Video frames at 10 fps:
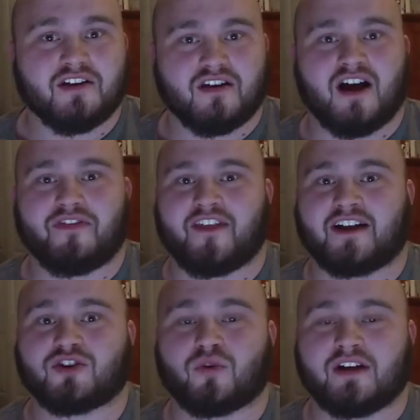not
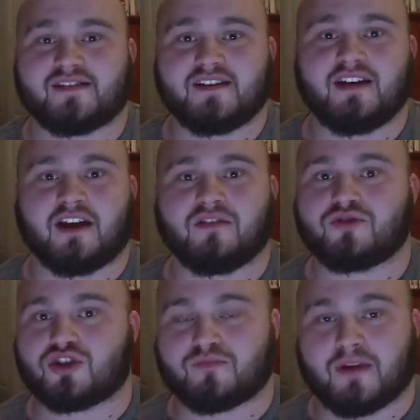that crazy
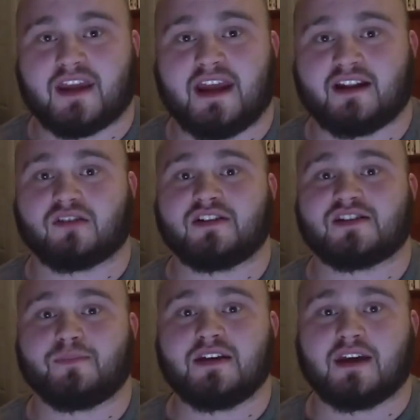and just mechanically
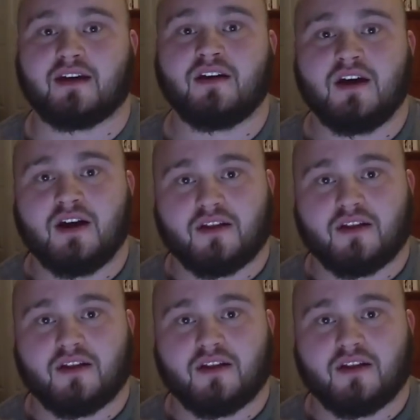speaking